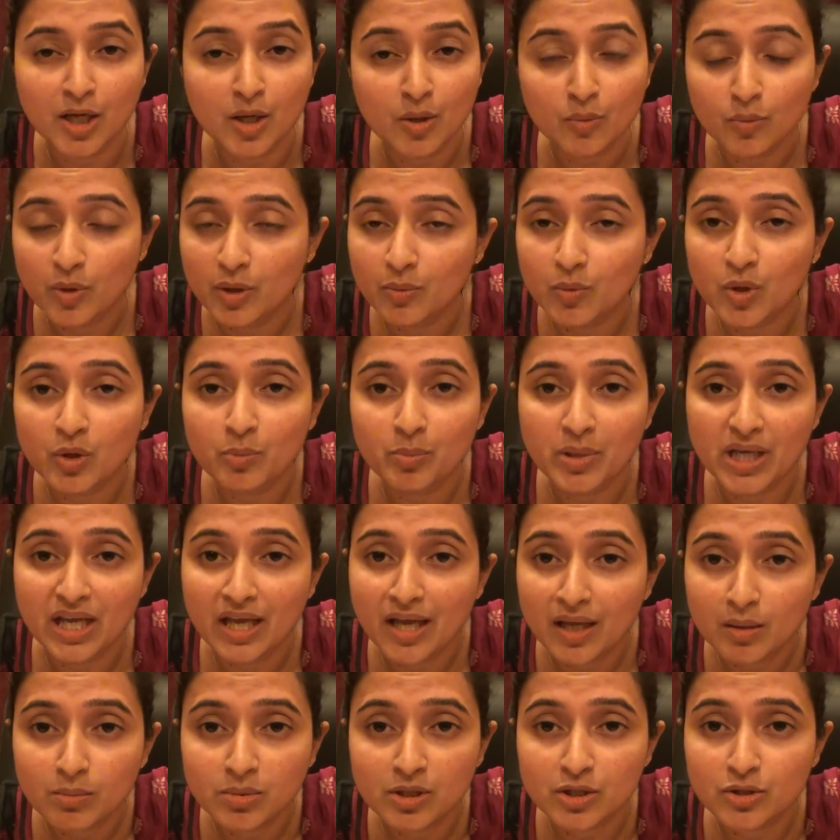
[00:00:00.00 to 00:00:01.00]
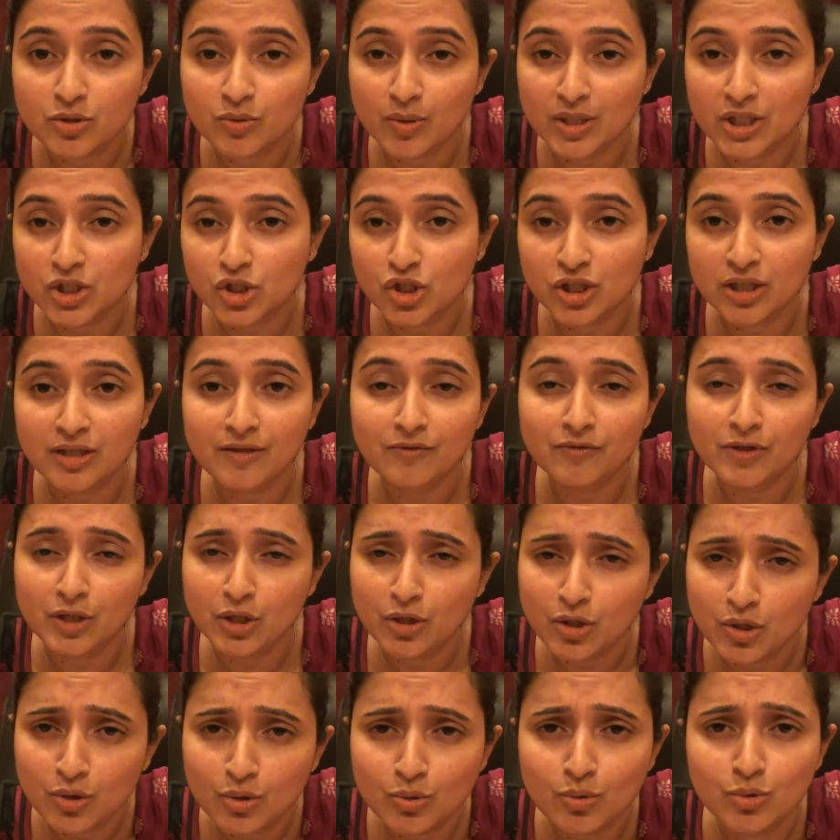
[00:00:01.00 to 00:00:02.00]
we would be able to achieve
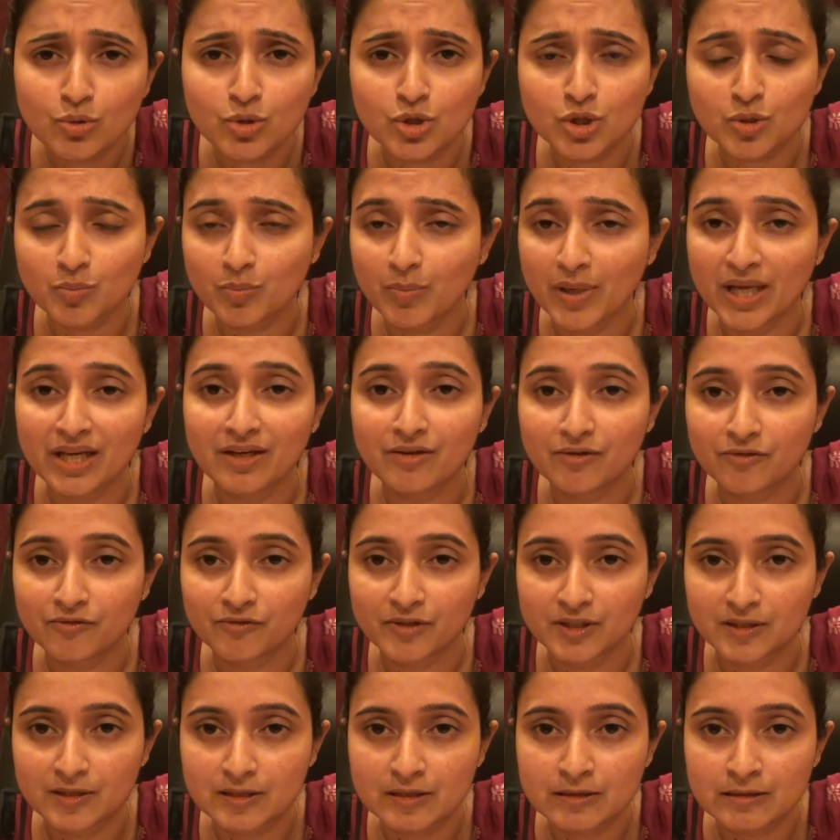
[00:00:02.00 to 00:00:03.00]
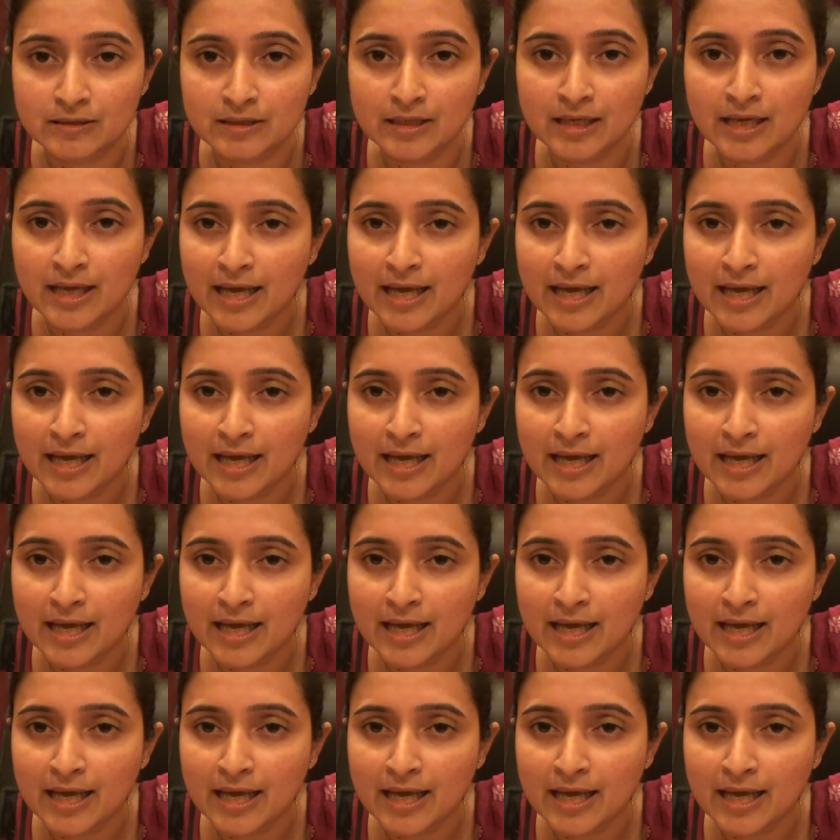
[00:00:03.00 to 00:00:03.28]
huge benefits.